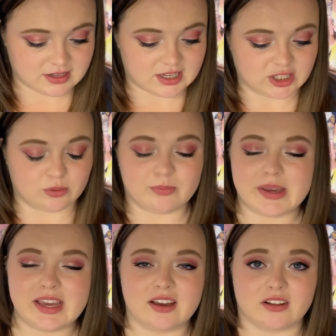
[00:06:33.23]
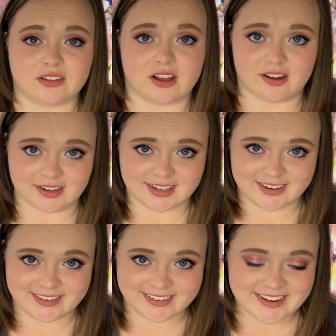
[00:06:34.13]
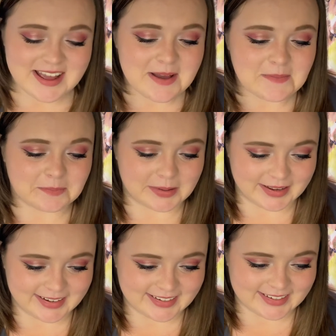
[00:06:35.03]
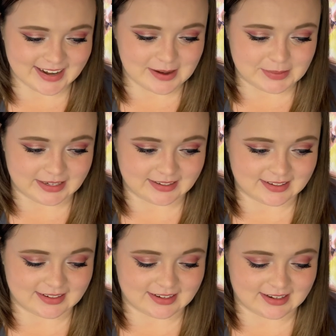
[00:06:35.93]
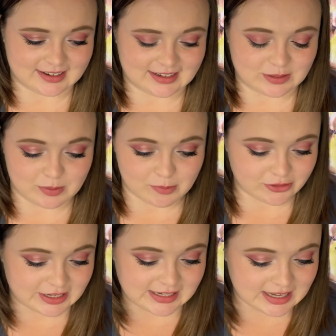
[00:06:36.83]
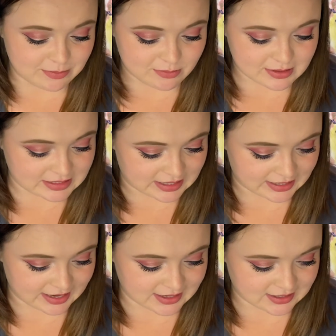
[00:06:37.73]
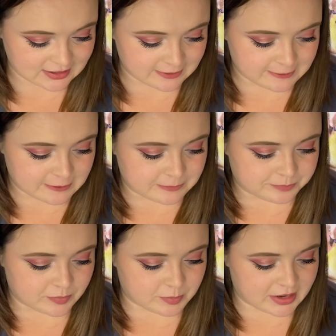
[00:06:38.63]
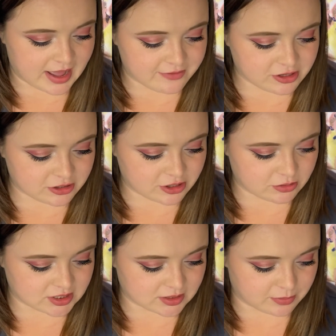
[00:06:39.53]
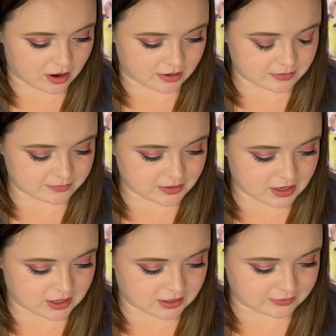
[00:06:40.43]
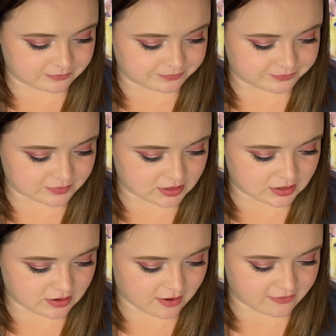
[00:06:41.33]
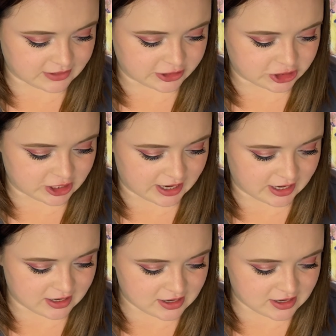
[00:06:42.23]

You pee a lot, but I mean, it's one more thing to keep you busy, I guess. But I have little notes at the bottom of each day.